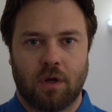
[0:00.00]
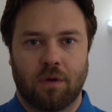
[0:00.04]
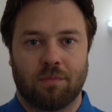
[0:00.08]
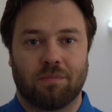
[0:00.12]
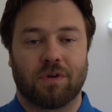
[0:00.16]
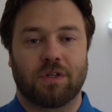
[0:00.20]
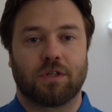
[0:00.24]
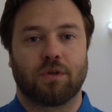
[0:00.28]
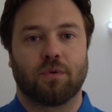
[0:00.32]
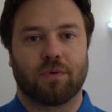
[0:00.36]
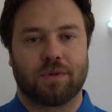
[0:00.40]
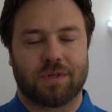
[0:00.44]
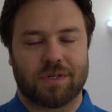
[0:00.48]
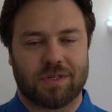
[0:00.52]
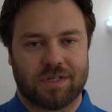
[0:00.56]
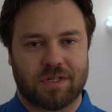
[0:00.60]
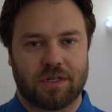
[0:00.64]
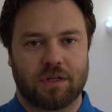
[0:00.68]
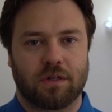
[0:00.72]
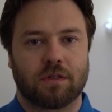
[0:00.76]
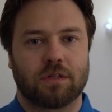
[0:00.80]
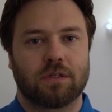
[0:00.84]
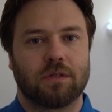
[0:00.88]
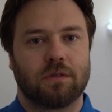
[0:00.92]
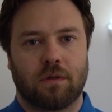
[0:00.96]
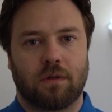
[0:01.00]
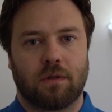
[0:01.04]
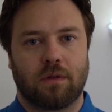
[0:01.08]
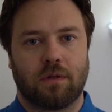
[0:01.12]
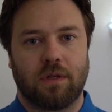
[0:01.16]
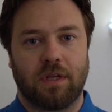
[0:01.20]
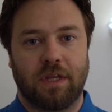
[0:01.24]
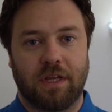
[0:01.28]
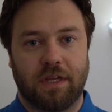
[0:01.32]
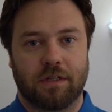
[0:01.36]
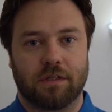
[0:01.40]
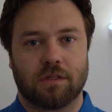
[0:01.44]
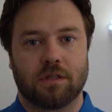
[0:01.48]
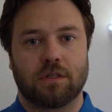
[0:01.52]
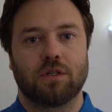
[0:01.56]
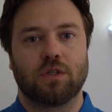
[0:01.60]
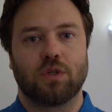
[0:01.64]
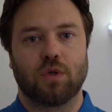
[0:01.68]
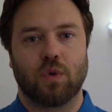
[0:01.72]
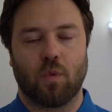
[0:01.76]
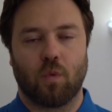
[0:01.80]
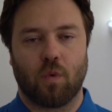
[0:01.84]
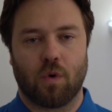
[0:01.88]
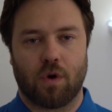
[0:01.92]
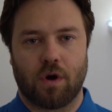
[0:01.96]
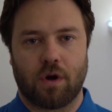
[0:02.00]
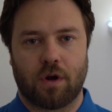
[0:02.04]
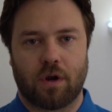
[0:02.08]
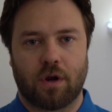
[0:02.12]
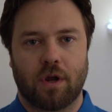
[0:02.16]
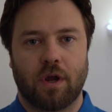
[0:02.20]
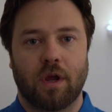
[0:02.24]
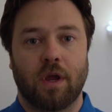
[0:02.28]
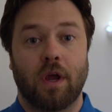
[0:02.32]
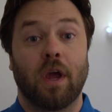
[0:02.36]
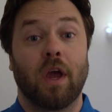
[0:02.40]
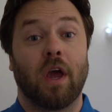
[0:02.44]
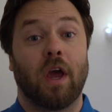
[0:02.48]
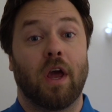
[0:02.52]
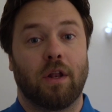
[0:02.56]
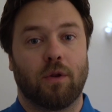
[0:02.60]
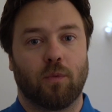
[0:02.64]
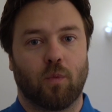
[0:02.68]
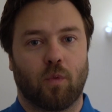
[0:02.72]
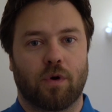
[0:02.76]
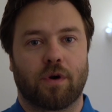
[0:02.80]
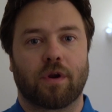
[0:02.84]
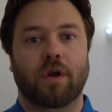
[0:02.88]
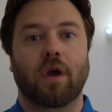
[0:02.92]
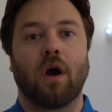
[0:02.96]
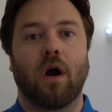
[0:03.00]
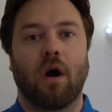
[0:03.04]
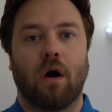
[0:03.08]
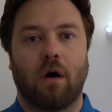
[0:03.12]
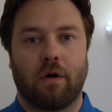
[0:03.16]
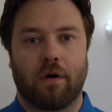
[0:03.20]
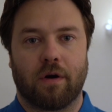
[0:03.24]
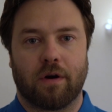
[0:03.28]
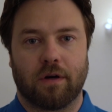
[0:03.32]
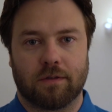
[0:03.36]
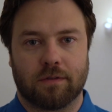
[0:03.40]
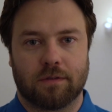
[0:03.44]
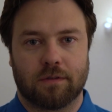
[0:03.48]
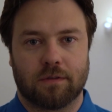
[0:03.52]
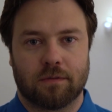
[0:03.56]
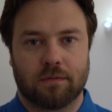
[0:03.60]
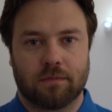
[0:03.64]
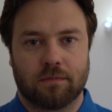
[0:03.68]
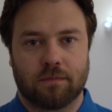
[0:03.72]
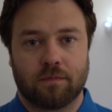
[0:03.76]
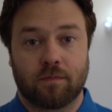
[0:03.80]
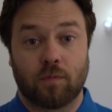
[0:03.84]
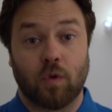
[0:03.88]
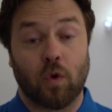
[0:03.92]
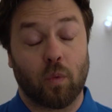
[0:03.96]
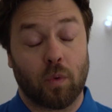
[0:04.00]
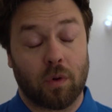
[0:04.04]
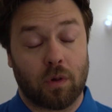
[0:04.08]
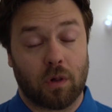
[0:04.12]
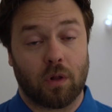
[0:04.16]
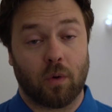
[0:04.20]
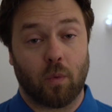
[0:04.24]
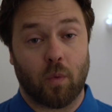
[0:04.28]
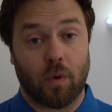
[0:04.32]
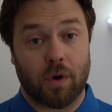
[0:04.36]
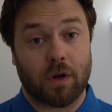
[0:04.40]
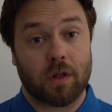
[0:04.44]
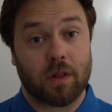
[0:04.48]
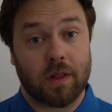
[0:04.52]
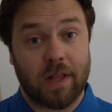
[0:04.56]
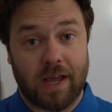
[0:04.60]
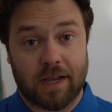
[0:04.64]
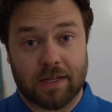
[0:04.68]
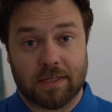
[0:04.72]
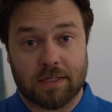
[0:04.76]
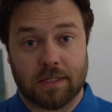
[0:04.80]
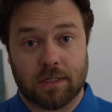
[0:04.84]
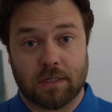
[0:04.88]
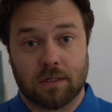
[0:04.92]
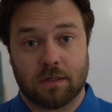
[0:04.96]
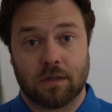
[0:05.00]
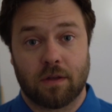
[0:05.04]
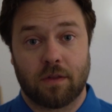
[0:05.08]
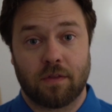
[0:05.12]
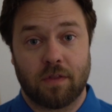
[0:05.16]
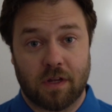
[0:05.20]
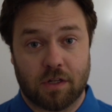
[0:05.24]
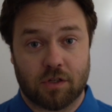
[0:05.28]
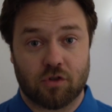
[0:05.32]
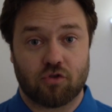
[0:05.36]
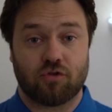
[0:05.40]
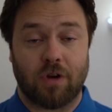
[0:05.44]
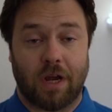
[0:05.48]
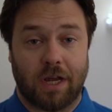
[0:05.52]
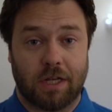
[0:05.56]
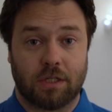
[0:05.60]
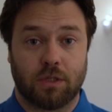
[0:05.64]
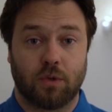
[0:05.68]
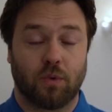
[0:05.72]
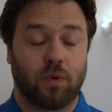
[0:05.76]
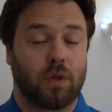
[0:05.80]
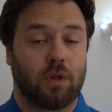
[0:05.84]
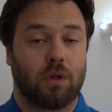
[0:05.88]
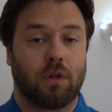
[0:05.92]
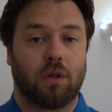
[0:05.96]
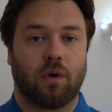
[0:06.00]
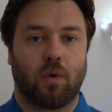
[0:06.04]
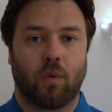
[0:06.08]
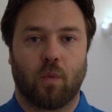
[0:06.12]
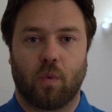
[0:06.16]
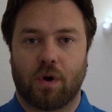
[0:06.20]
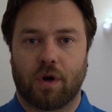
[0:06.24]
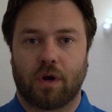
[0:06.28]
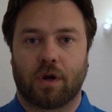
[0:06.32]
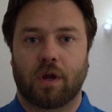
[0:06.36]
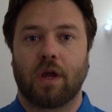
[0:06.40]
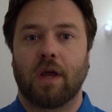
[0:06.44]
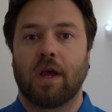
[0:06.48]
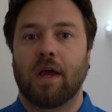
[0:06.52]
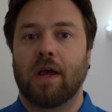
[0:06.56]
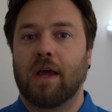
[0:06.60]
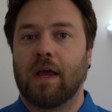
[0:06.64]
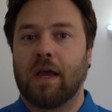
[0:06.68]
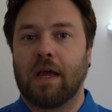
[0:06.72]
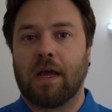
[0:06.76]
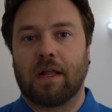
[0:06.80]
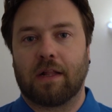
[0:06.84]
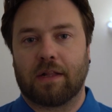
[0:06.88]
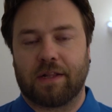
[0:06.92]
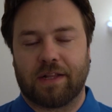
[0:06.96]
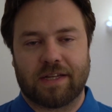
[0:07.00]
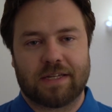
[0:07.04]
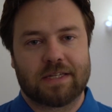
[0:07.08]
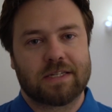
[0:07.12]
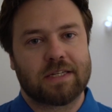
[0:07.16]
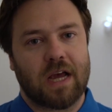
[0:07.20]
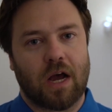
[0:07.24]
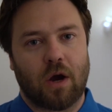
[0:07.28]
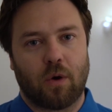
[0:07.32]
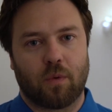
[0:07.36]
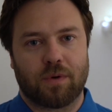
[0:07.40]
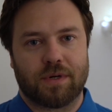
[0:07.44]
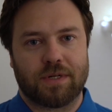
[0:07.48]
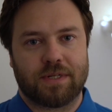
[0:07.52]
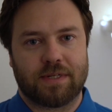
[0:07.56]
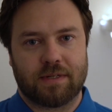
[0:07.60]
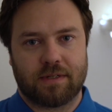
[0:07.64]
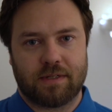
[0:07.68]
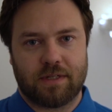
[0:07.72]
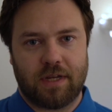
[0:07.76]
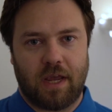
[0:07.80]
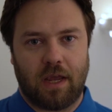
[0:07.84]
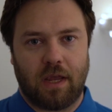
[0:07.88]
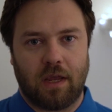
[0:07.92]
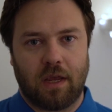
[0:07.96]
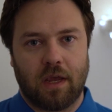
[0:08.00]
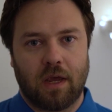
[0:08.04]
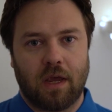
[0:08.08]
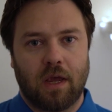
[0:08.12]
But you will still need to work and work hard. You will work less, that's right, you will work less hours a day,